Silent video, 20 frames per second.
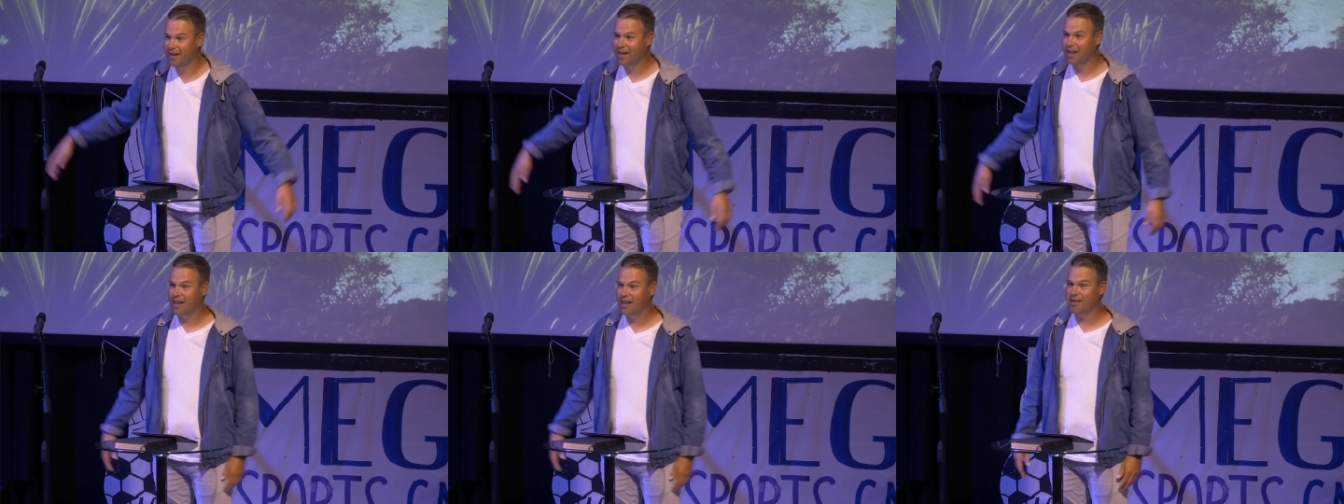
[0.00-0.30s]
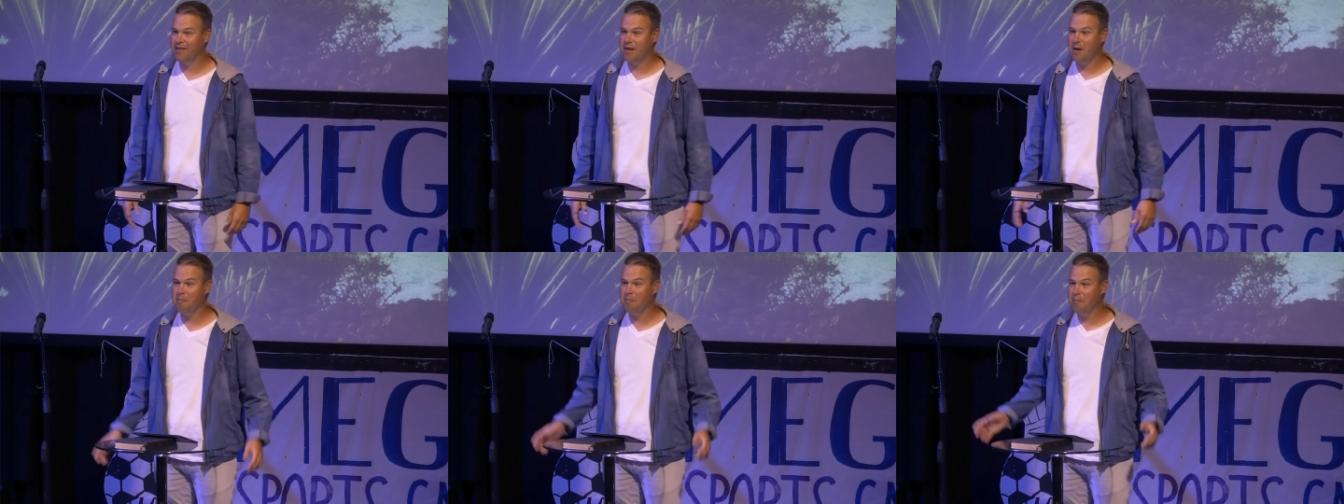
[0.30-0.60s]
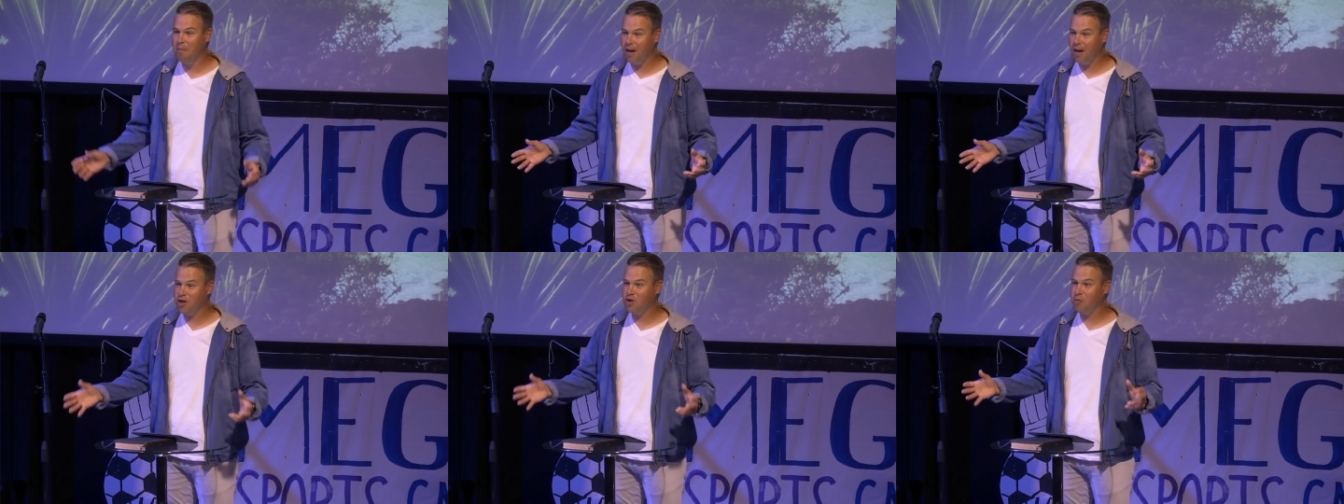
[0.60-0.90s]
is a
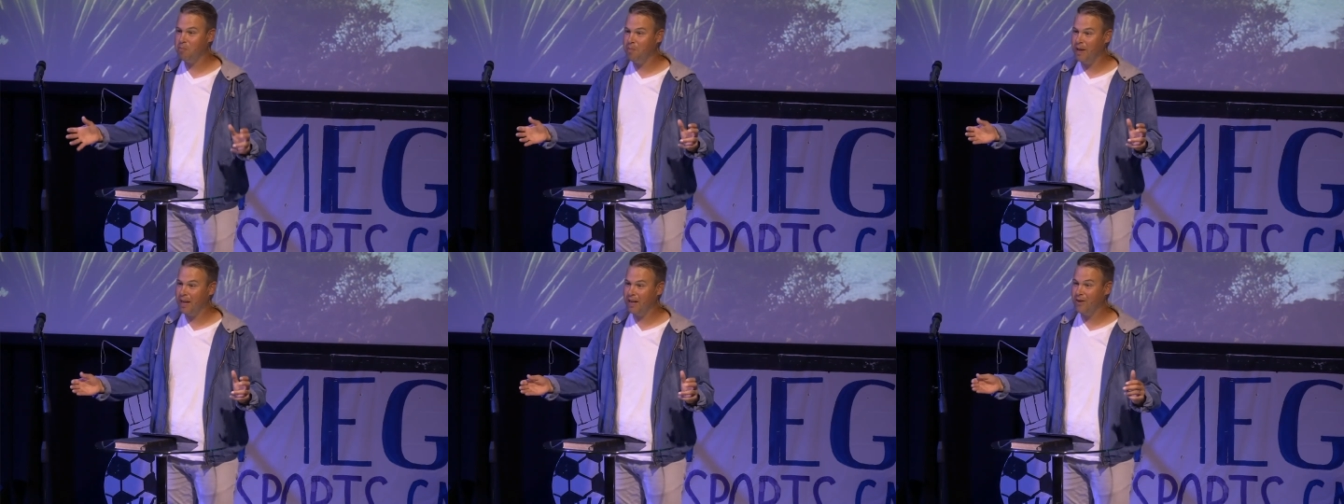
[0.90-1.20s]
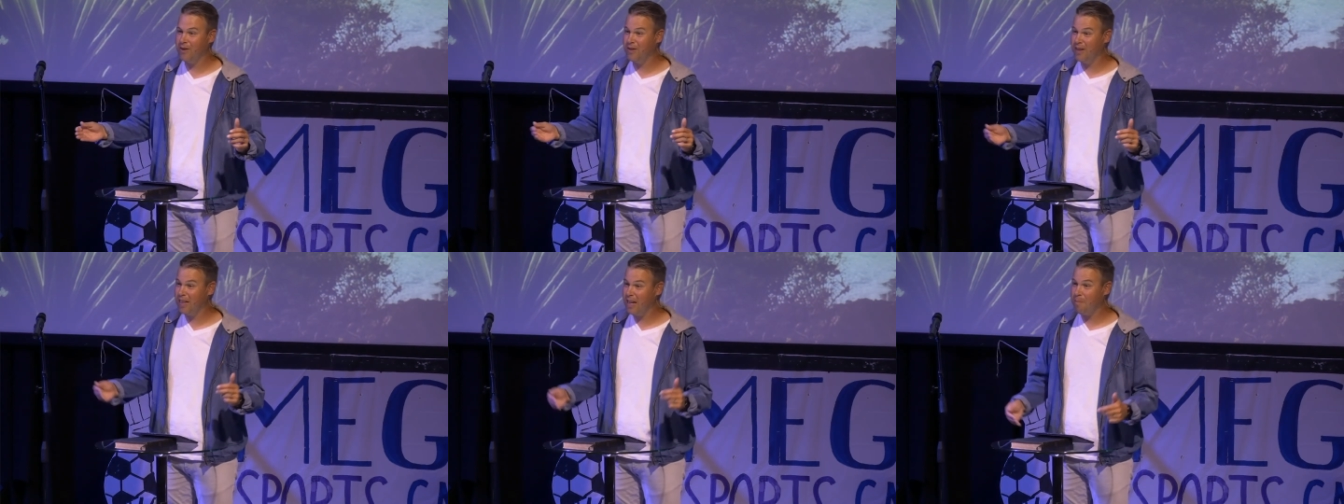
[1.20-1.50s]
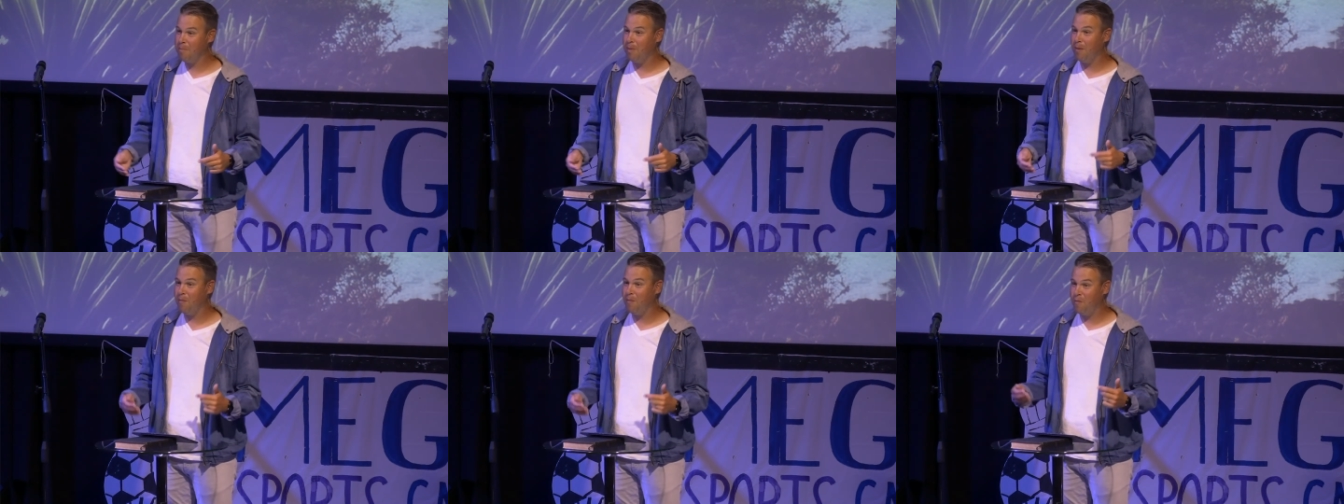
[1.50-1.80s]
much bigger
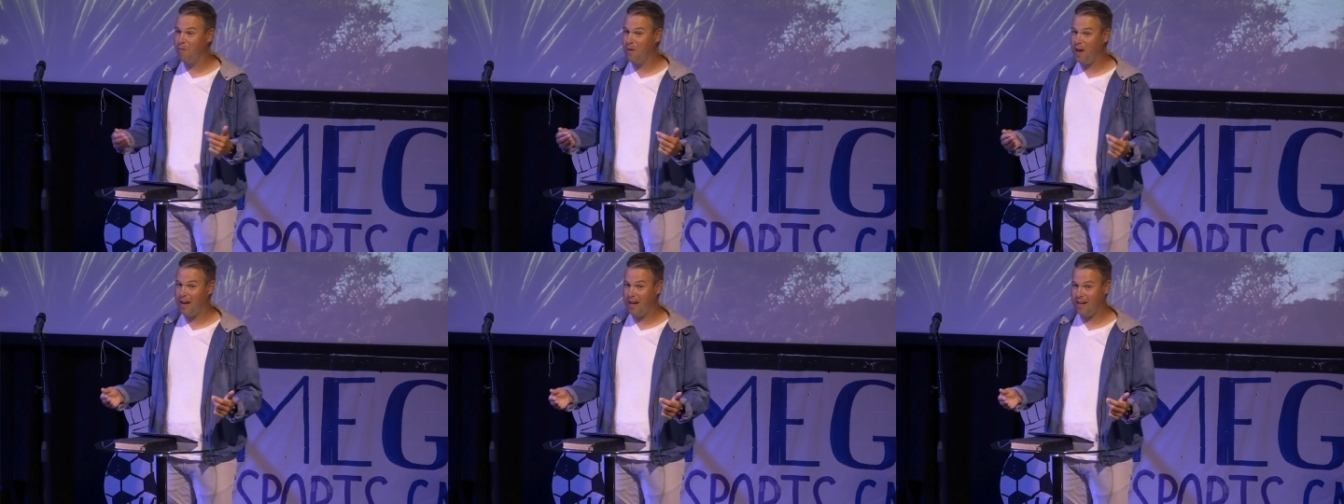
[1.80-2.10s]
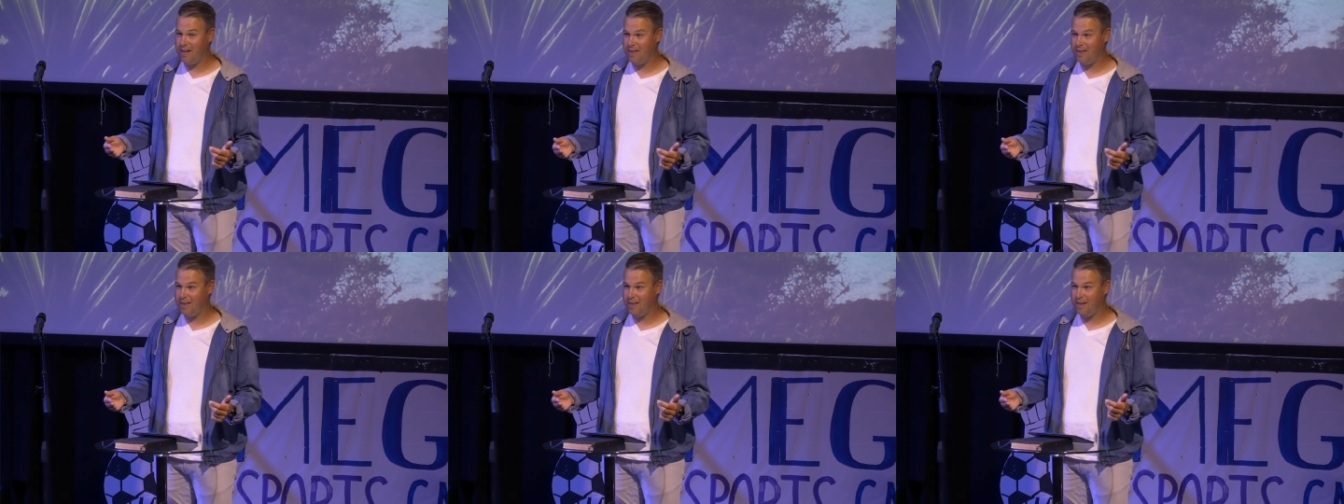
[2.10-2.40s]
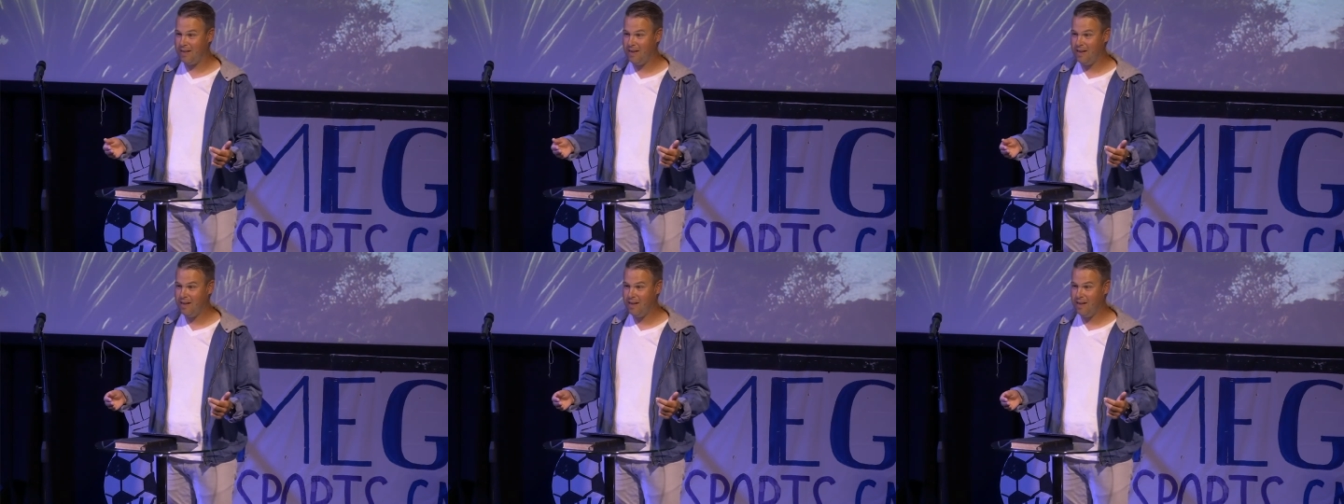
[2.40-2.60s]
leap of faith